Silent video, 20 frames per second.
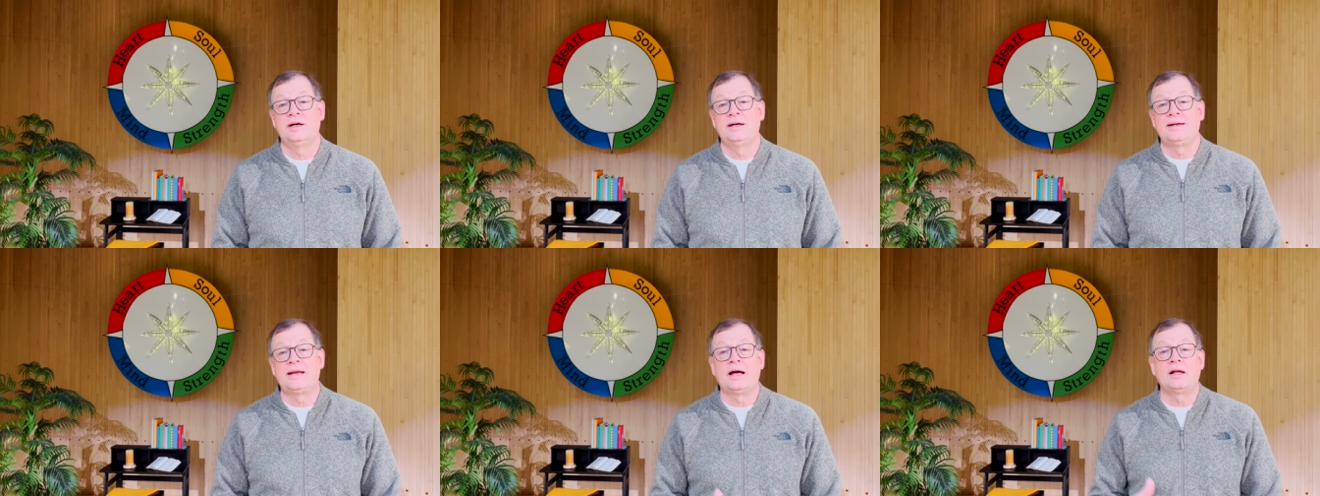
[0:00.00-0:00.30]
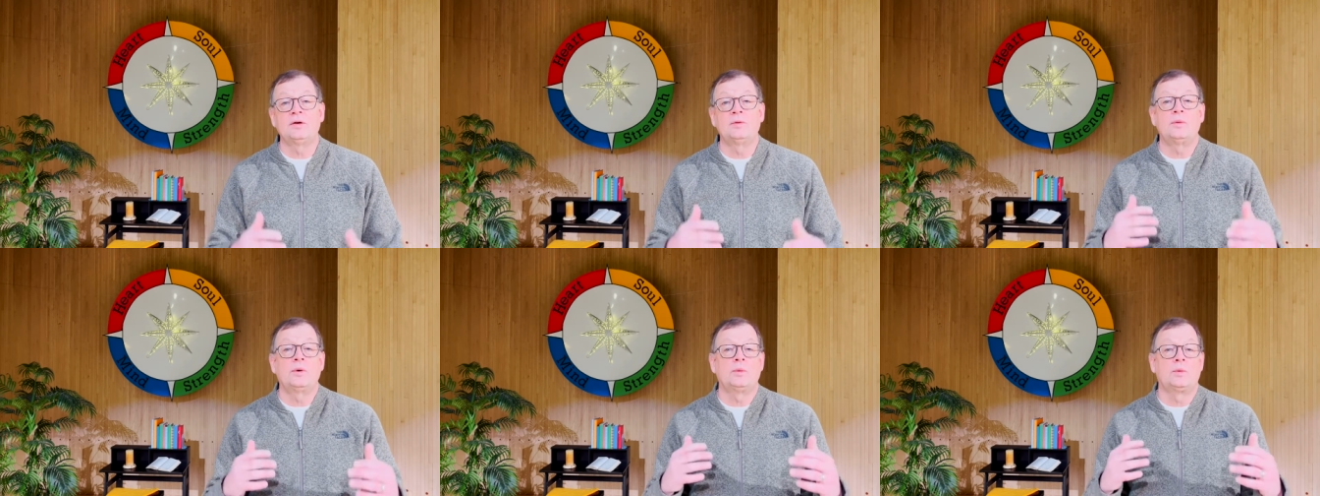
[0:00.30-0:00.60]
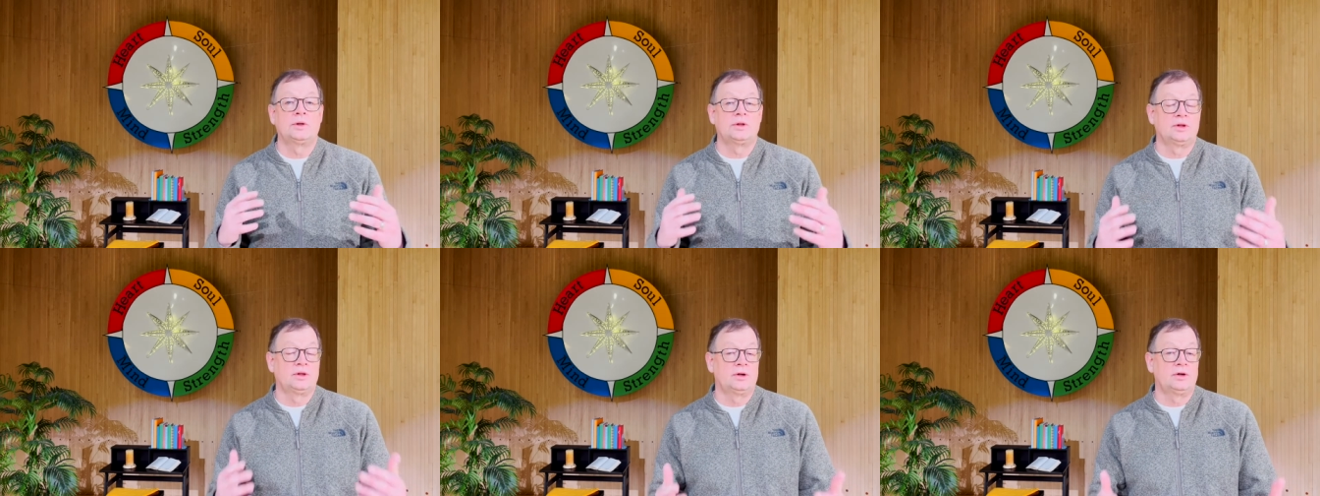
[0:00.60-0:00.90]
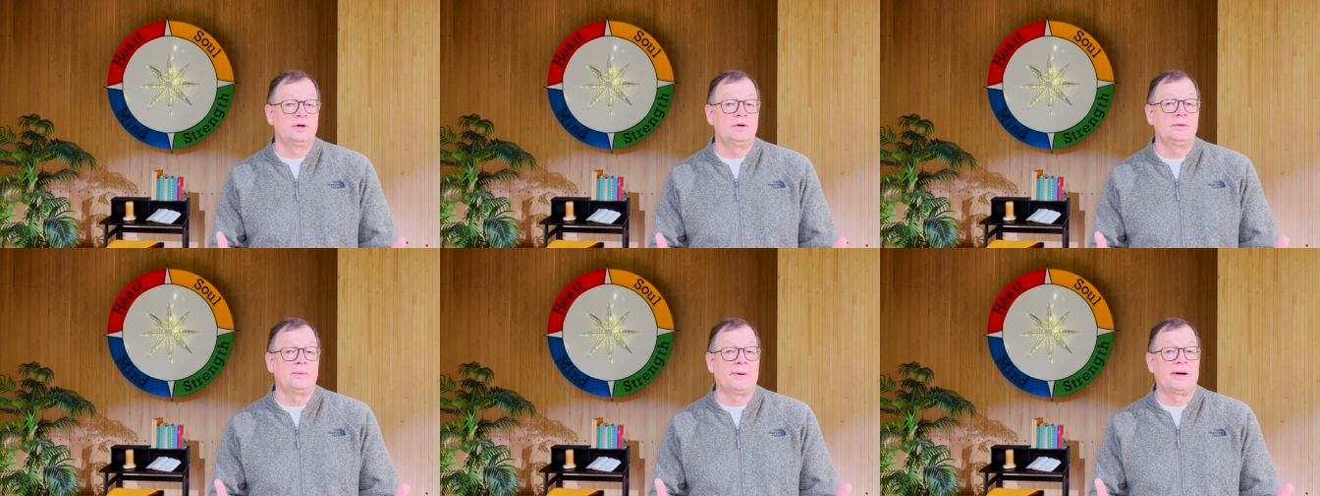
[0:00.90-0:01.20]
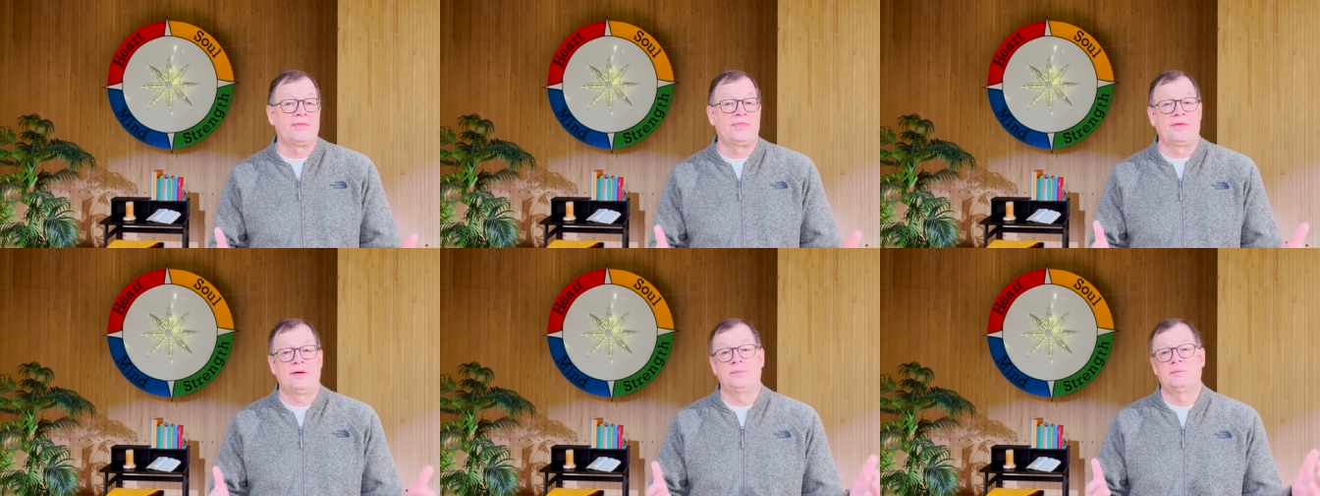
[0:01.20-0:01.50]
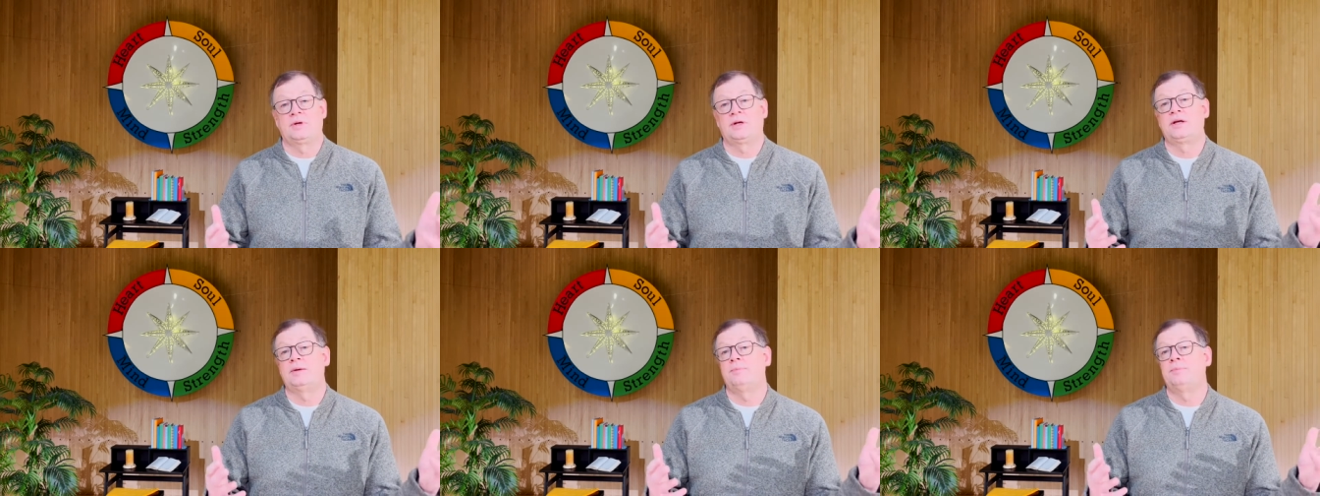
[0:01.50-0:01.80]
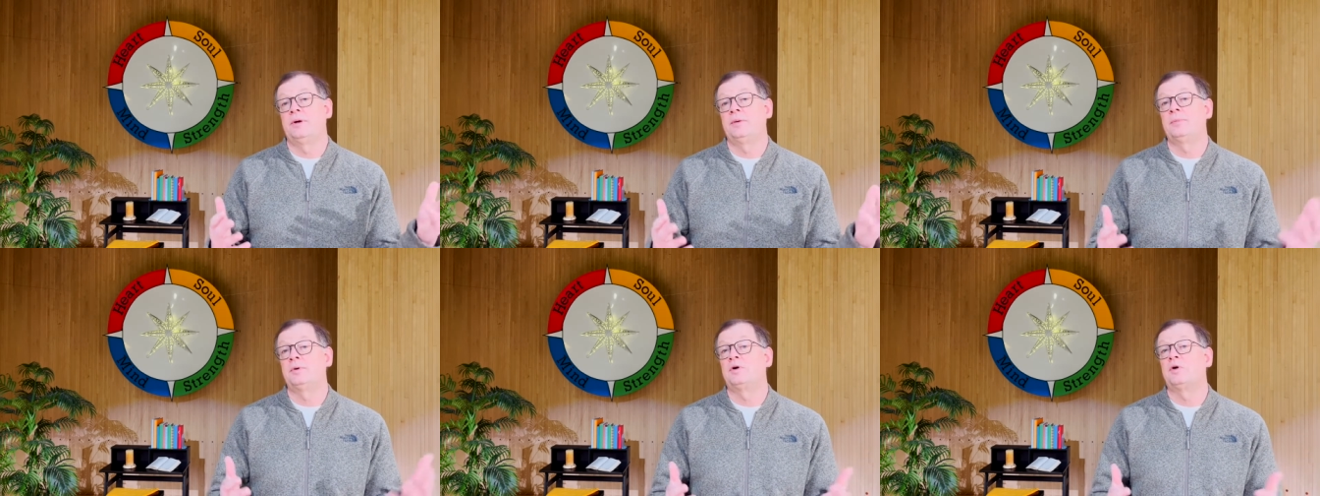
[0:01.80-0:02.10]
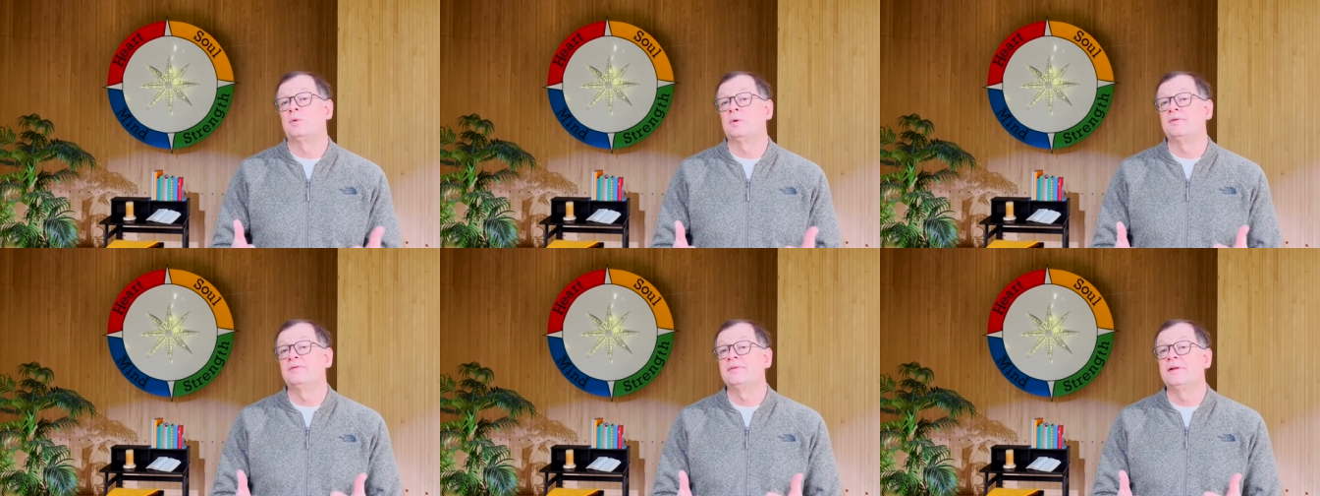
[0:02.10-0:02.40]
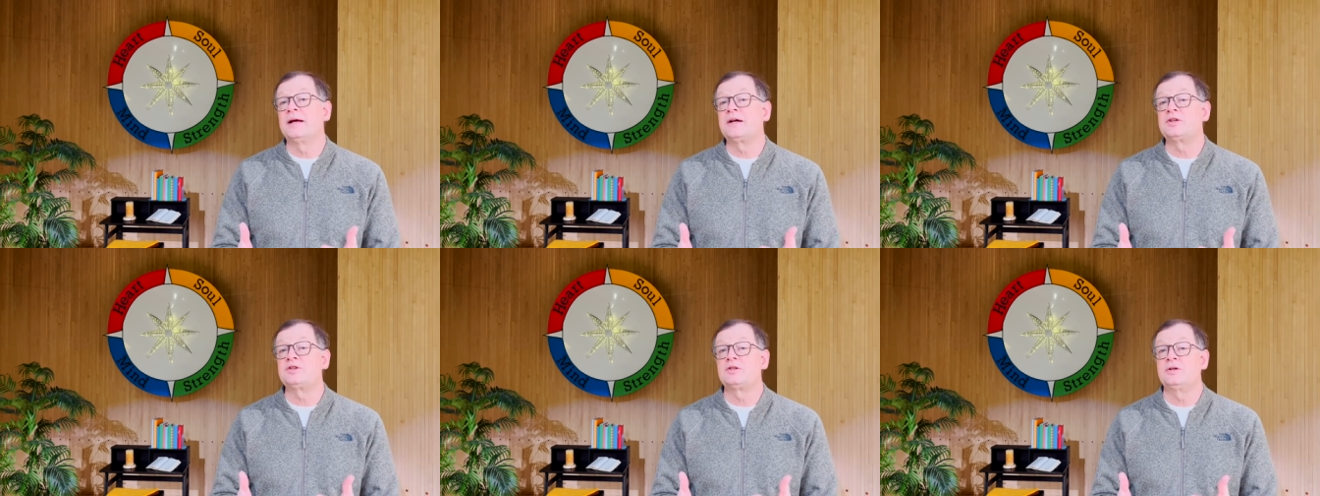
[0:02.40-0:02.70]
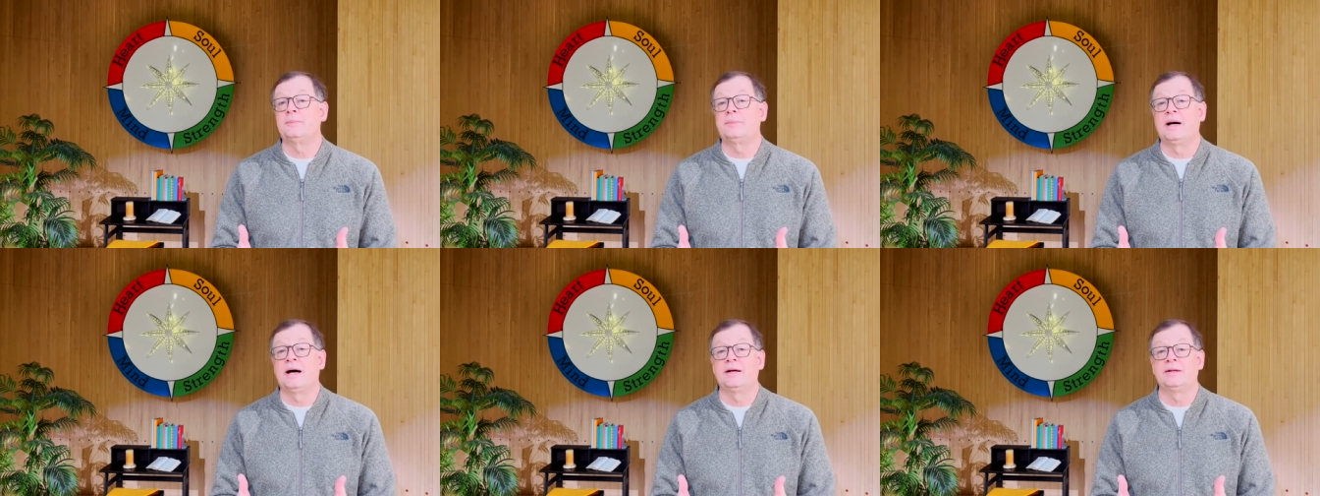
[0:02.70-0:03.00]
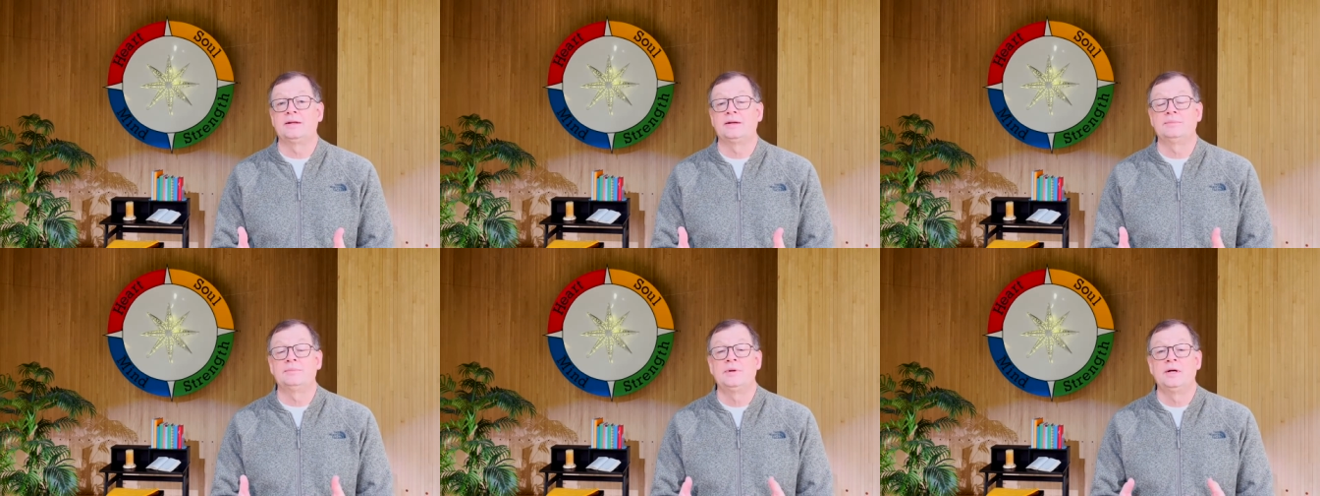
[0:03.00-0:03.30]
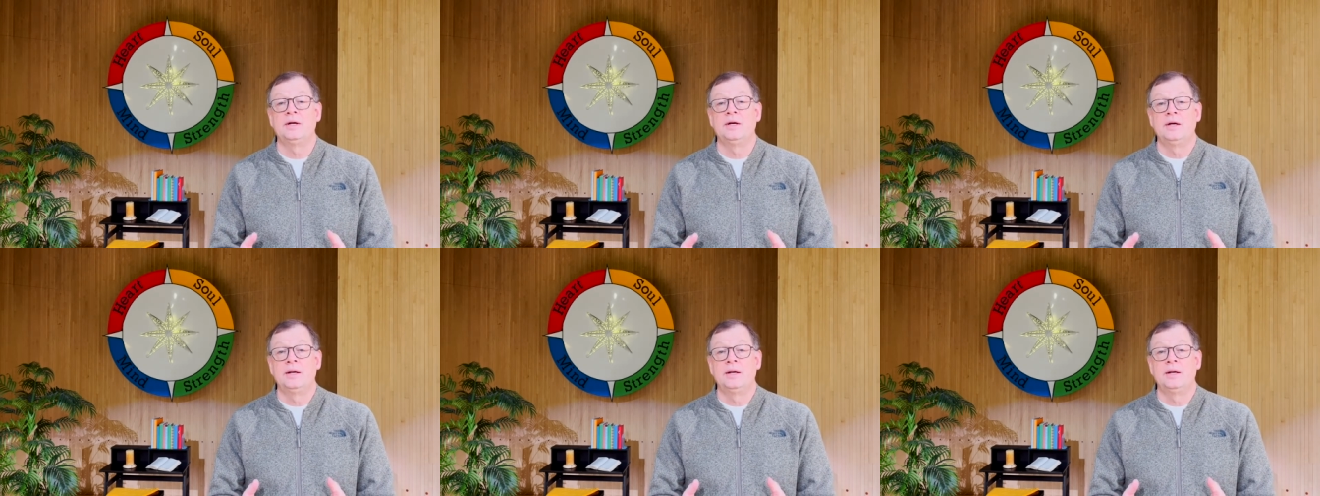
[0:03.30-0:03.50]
not only will we learn about them and get biblical reflection upon them,